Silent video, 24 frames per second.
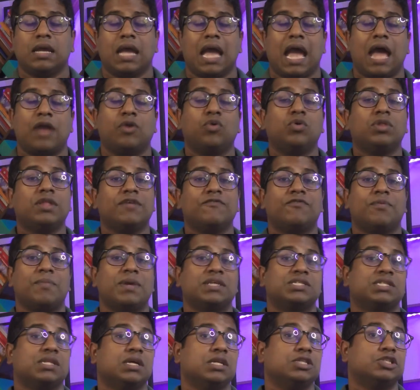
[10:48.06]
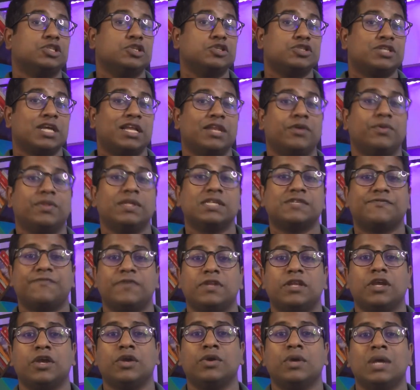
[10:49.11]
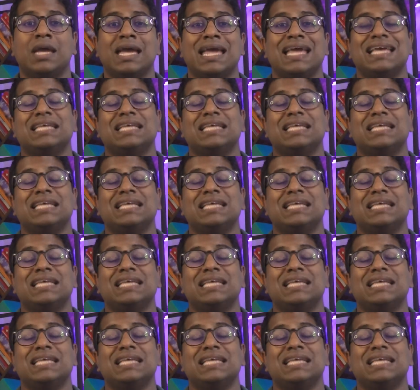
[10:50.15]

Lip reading: in this video